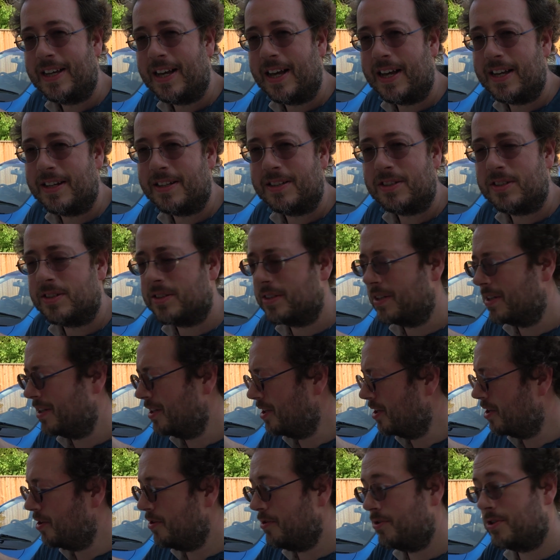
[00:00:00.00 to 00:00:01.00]
and
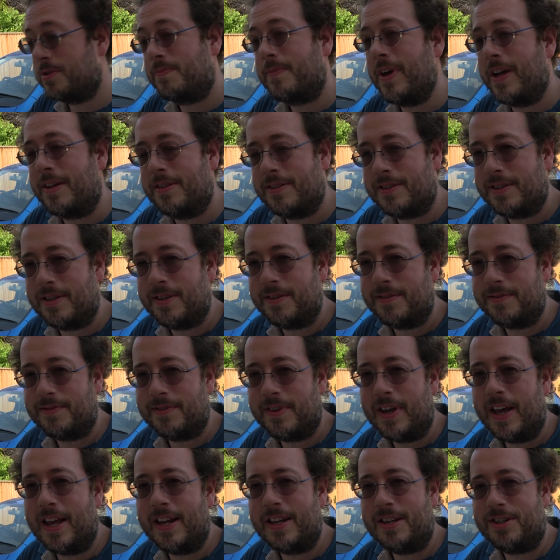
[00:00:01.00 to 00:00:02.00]
huge amounts
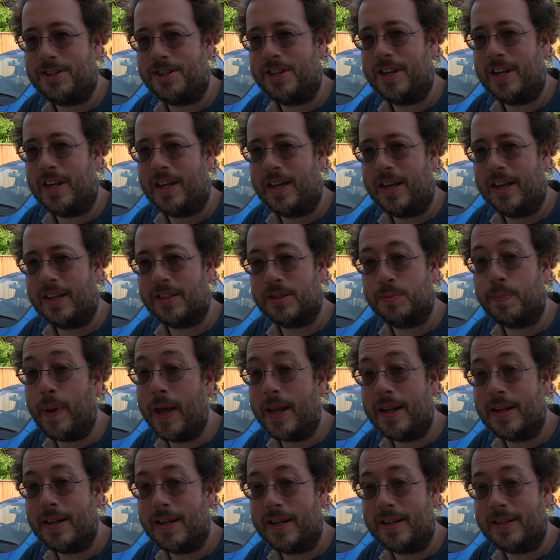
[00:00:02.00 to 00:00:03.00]
of energy
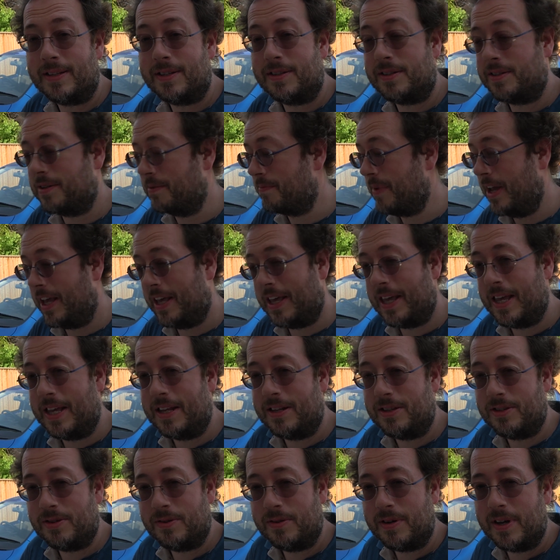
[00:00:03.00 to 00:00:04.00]
expended to make it
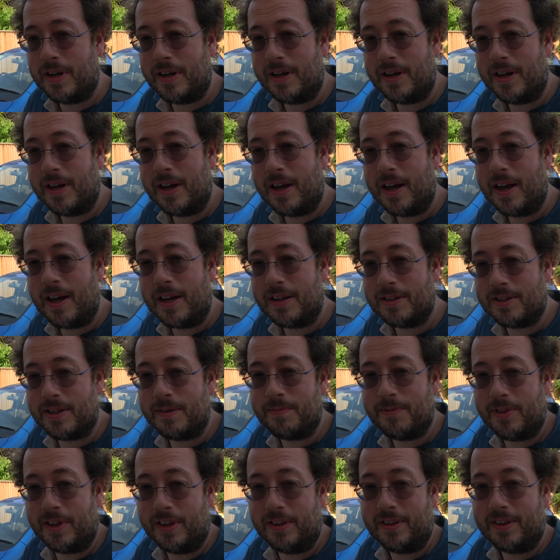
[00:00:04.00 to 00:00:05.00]
into
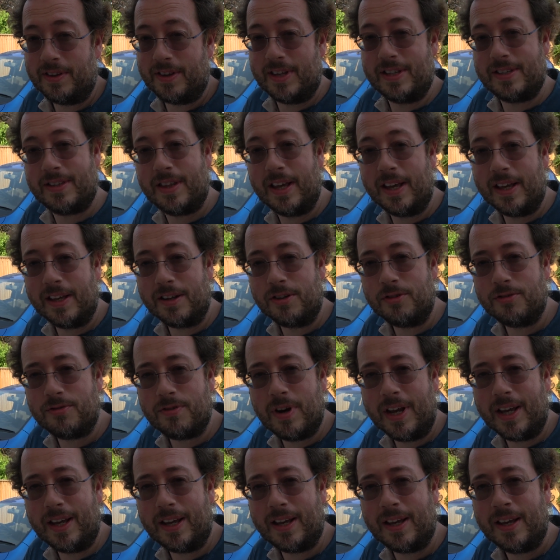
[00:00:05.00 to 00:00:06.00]
something that this thing can
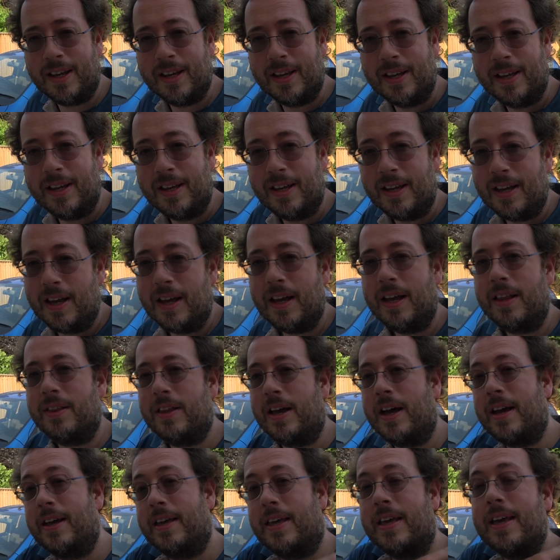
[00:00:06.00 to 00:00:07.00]
drink
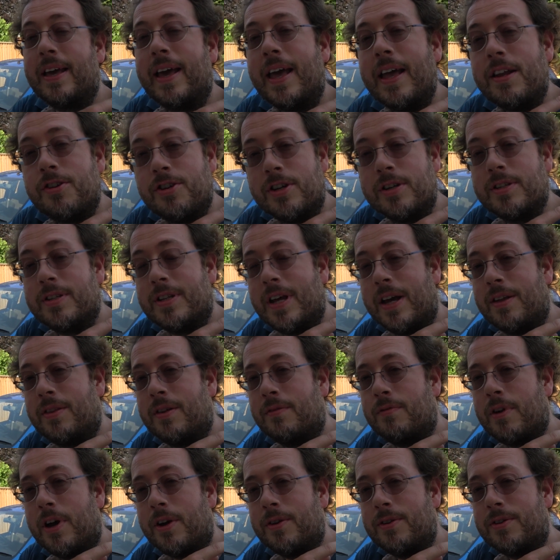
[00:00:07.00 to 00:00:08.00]
that I can get just down
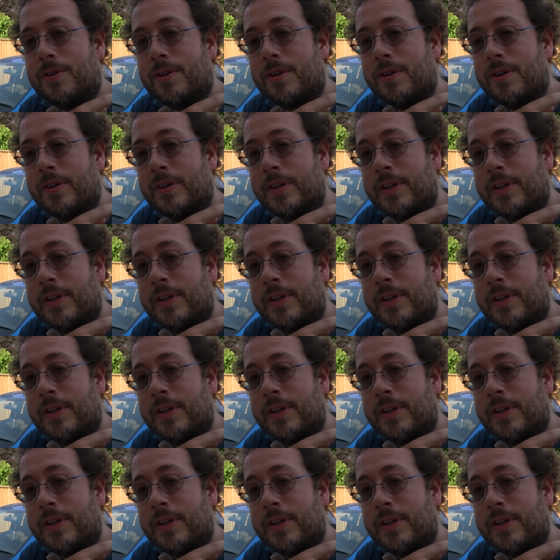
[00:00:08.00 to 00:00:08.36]
the road.